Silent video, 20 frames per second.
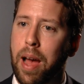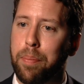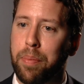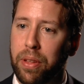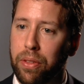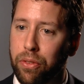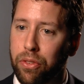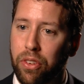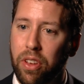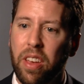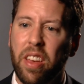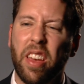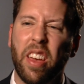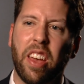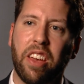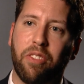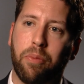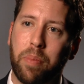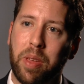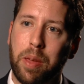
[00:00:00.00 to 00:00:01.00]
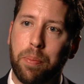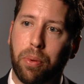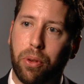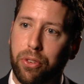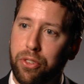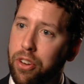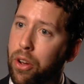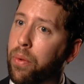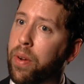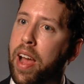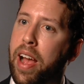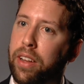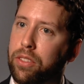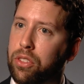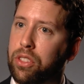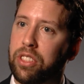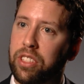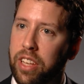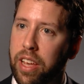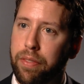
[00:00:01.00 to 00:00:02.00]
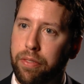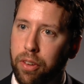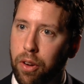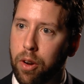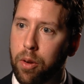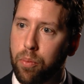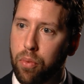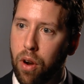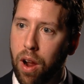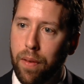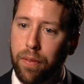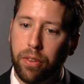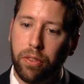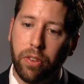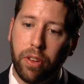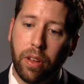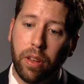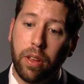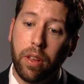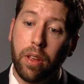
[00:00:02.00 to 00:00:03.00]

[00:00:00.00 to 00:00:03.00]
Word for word: happens if people don't actually safeguard privacy.